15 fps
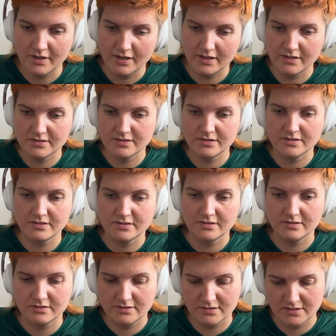is
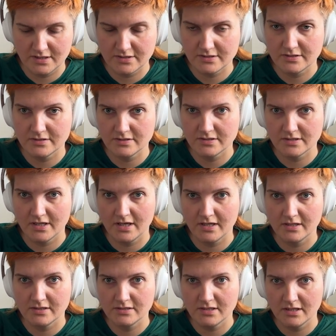just to say
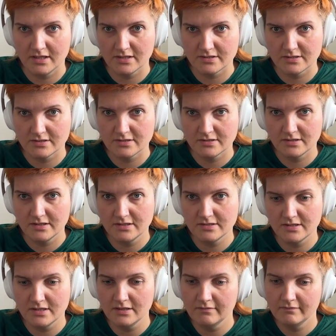
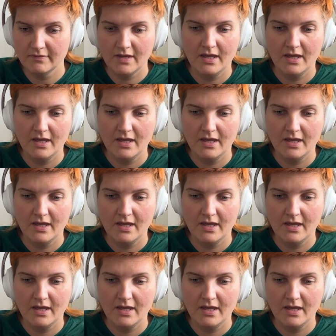JSTZ